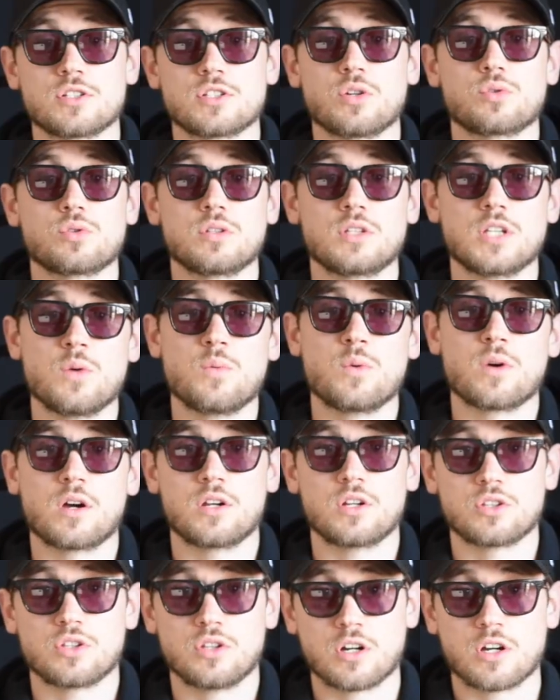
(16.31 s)
today we're gonna
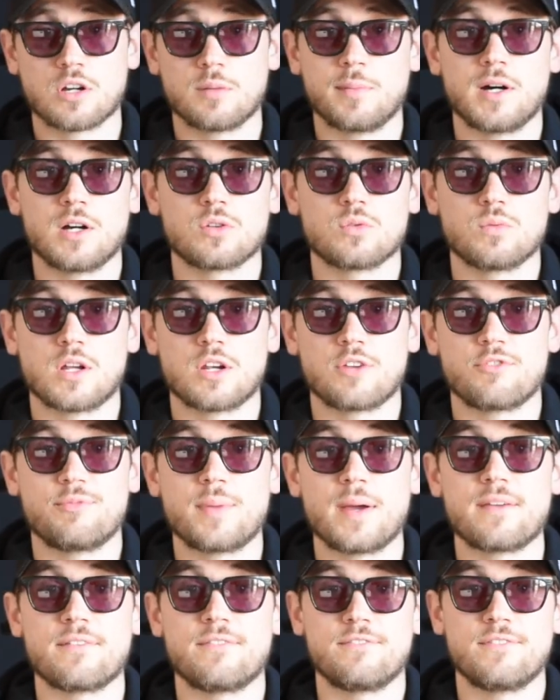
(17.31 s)
talk about one of my
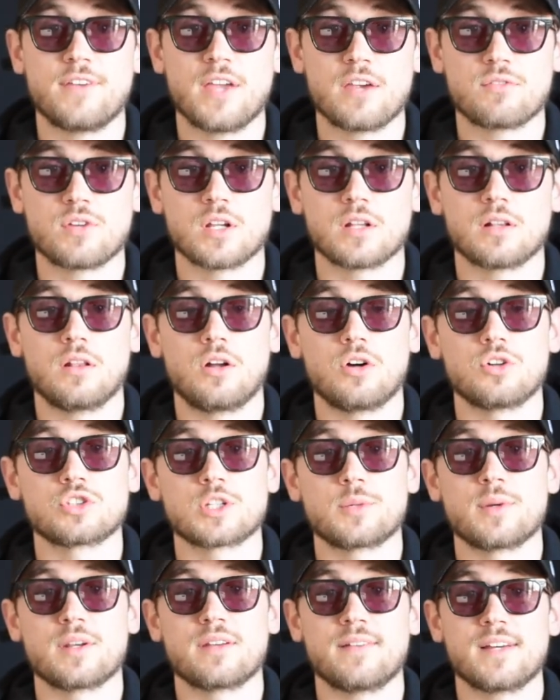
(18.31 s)
favorite long-term
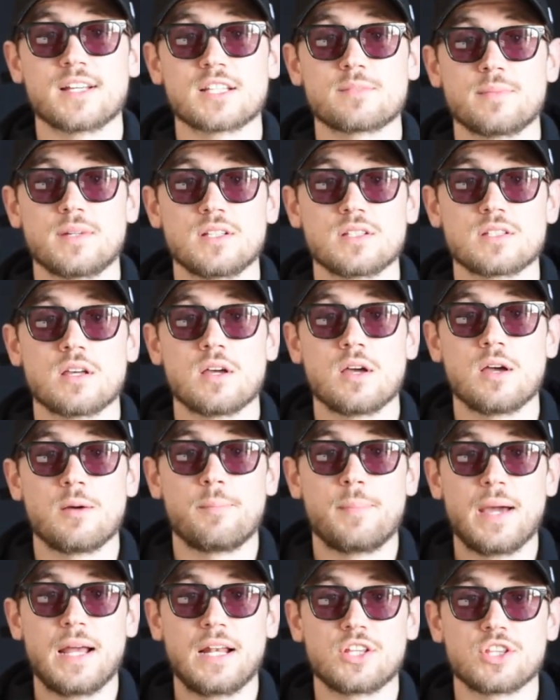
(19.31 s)
investments,
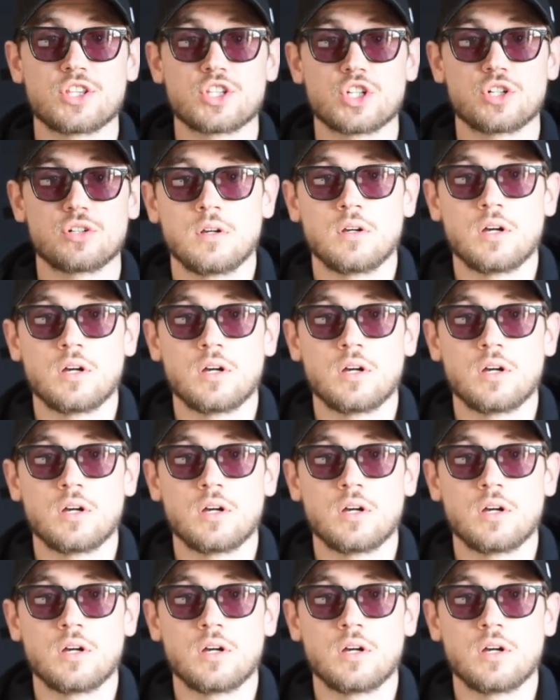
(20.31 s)
Palantir.